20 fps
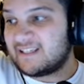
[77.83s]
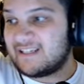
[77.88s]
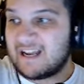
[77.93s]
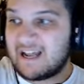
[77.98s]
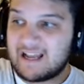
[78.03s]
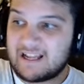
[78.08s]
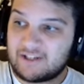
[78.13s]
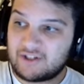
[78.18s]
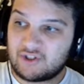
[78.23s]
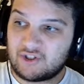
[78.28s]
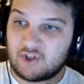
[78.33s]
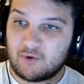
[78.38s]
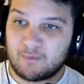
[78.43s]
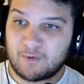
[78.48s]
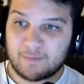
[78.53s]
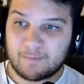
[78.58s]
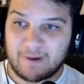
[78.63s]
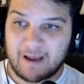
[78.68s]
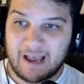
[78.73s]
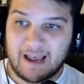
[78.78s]
not
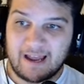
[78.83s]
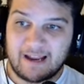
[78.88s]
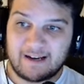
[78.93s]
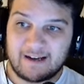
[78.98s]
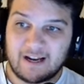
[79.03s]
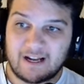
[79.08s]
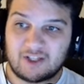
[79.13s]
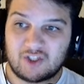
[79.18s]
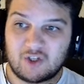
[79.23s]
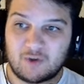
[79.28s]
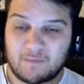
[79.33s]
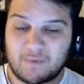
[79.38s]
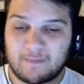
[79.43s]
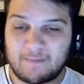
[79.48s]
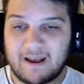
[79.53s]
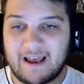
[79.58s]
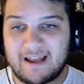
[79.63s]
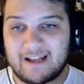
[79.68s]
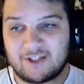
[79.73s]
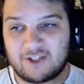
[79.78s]
super bad.
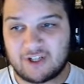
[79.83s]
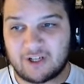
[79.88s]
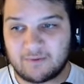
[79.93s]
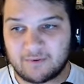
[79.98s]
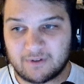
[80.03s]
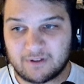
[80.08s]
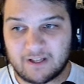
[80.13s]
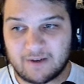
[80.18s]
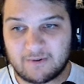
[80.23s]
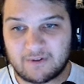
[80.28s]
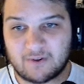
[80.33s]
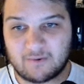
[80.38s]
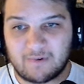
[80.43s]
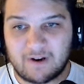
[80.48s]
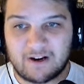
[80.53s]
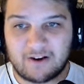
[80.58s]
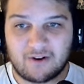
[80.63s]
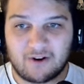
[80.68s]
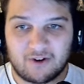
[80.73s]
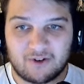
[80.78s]
Generally with the
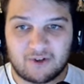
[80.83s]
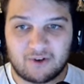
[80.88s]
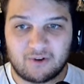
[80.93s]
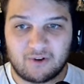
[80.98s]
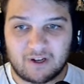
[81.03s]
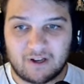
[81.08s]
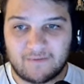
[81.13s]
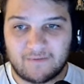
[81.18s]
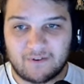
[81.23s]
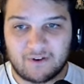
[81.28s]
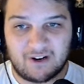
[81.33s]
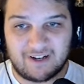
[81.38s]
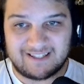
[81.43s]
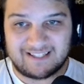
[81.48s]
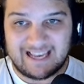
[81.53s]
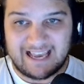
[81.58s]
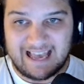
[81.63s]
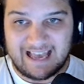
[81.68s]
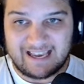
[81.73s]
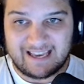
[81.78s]
red cards, you're looking for
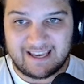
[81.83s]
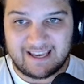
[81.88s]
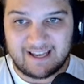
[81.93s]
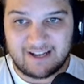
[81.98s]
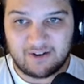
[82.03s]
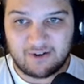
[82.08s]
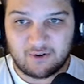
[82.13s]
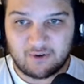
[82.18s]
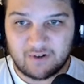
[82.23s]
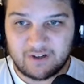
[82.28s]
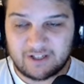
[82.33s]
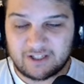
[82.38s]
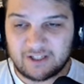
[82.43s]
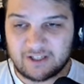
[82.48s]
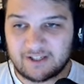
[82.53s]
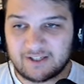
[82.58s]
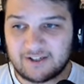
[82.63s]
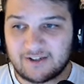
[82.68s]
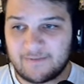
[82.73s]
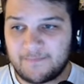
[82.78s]
attack
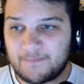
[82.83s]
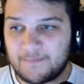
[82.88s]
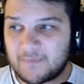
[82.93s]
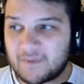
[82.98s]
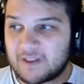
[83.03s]
increases.